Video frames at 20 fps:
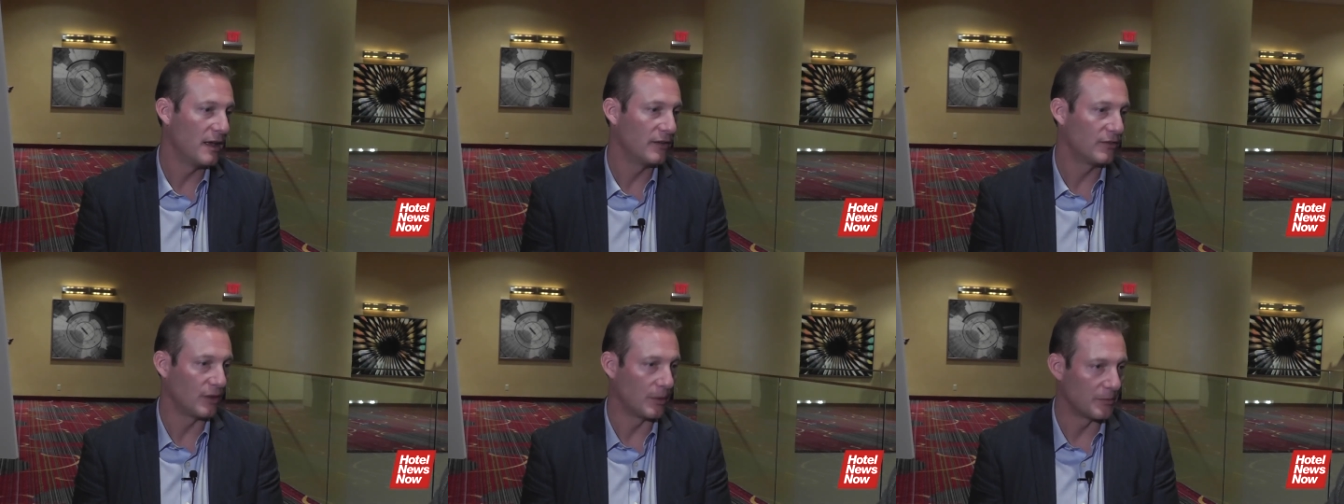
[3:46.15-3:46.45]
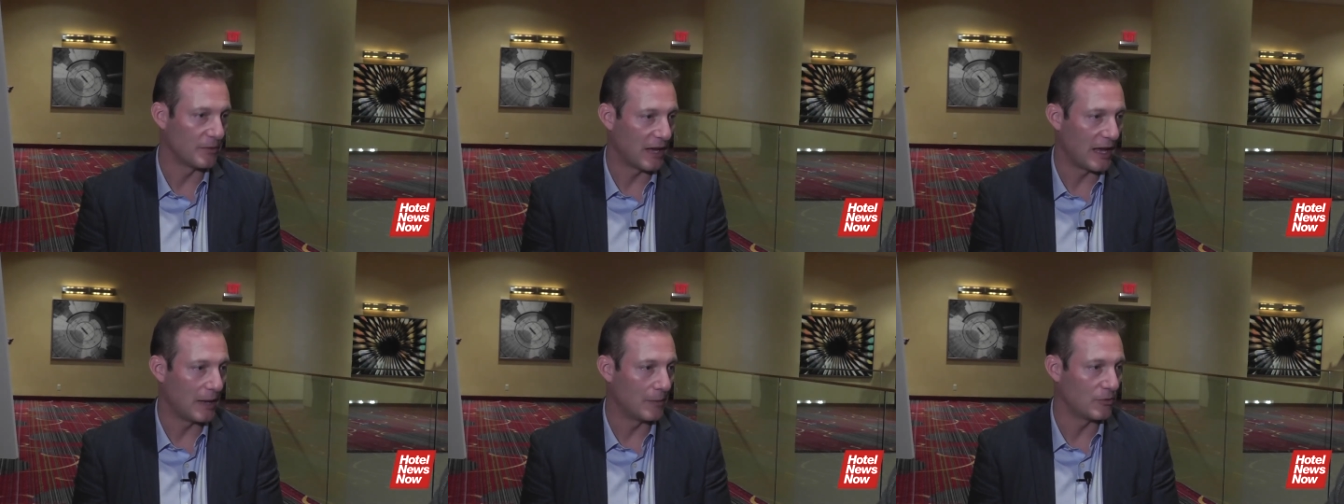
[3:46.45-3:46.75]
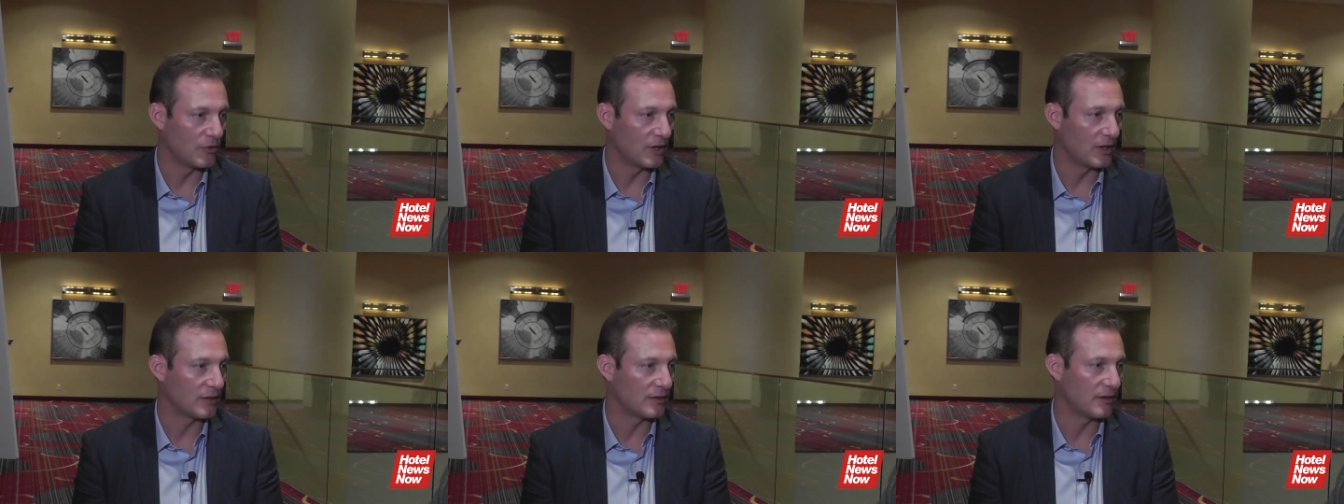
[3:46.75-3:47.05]

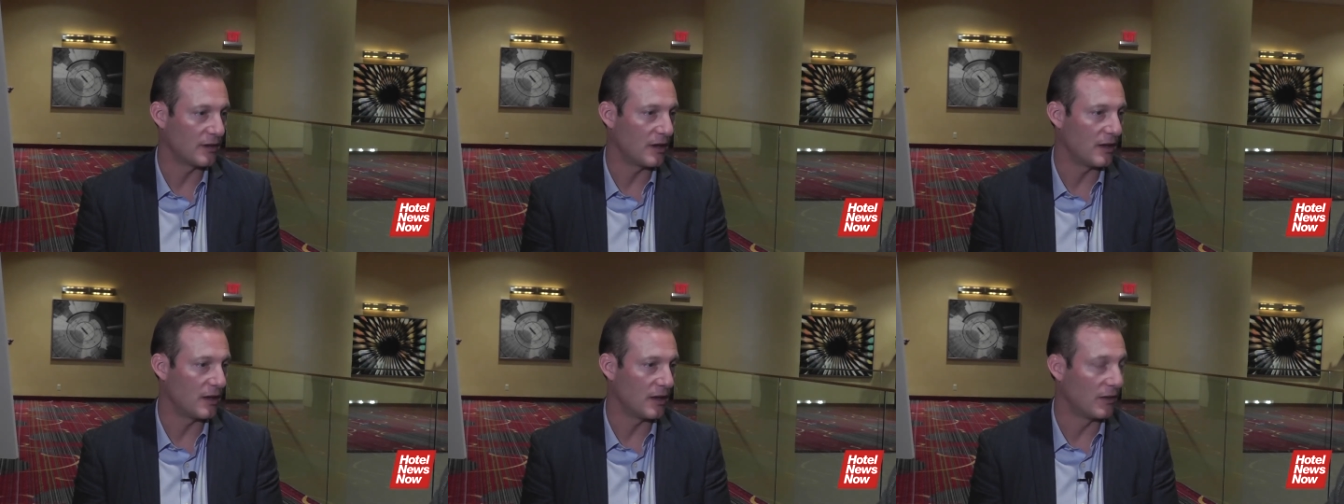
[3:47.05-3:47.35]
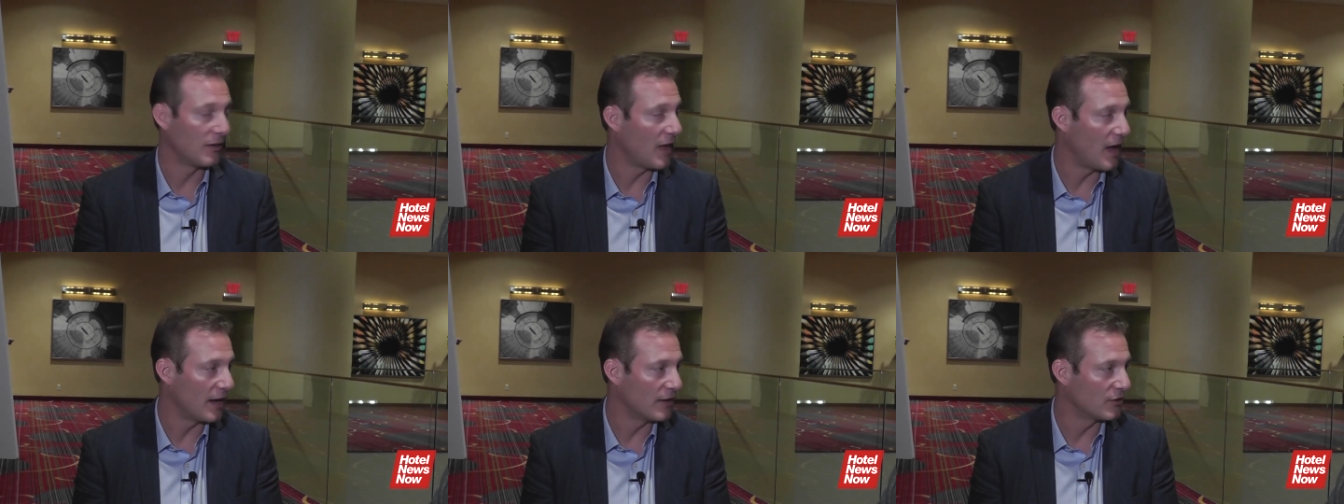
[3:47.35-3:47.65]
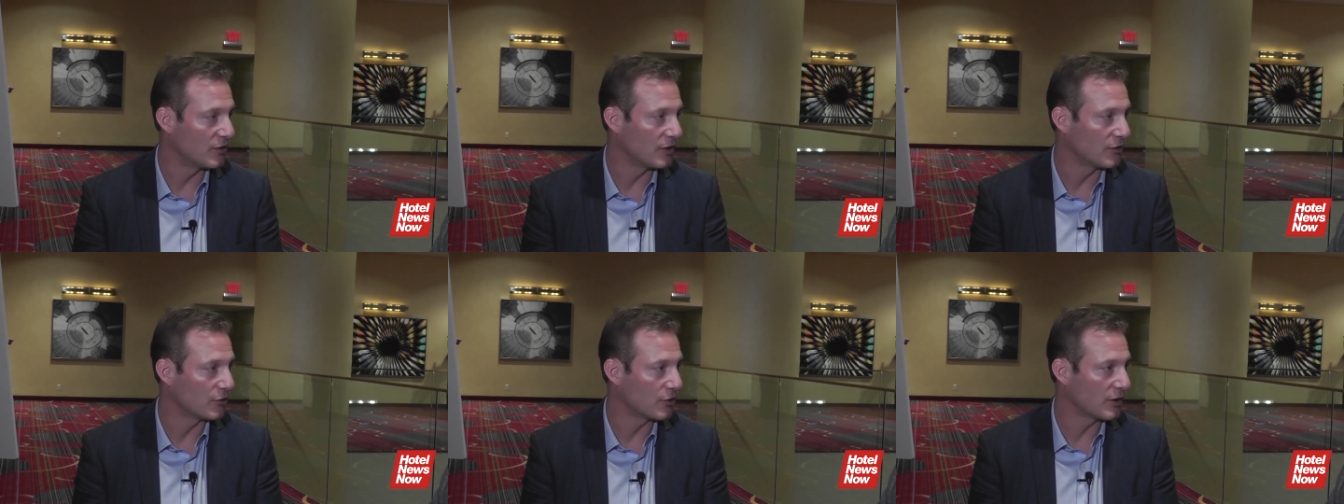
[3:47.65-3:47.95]
Sometimes it uh,
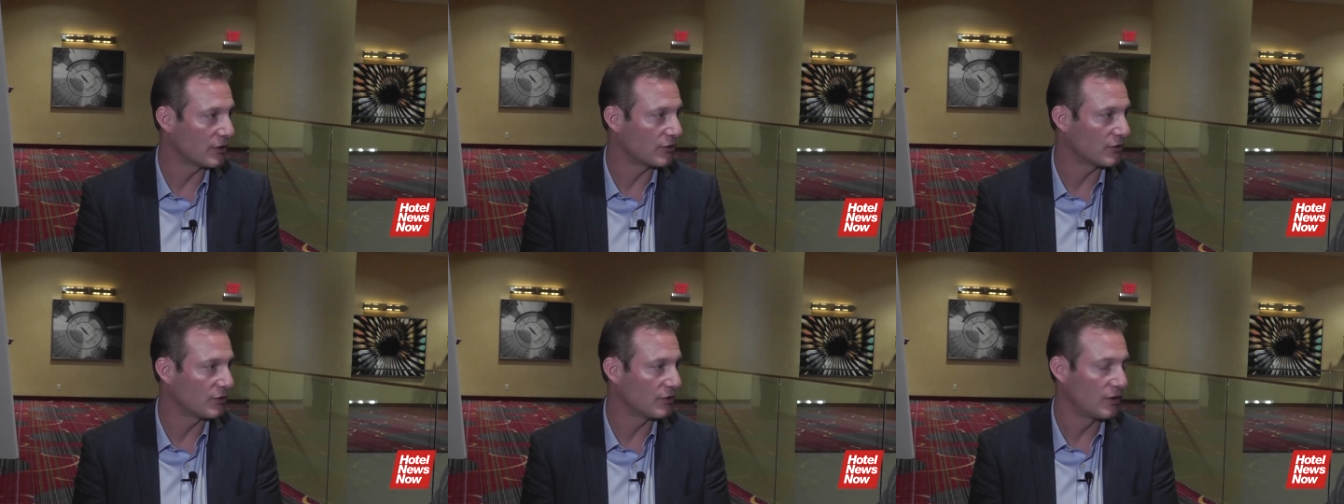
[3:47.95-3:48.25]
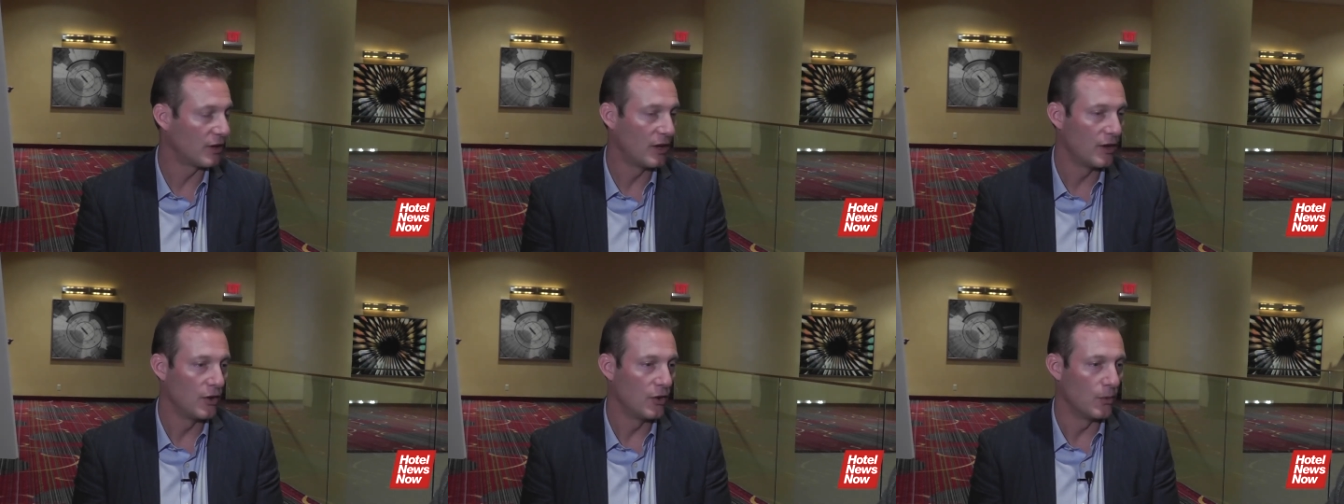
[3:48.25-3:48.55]
aligns interests.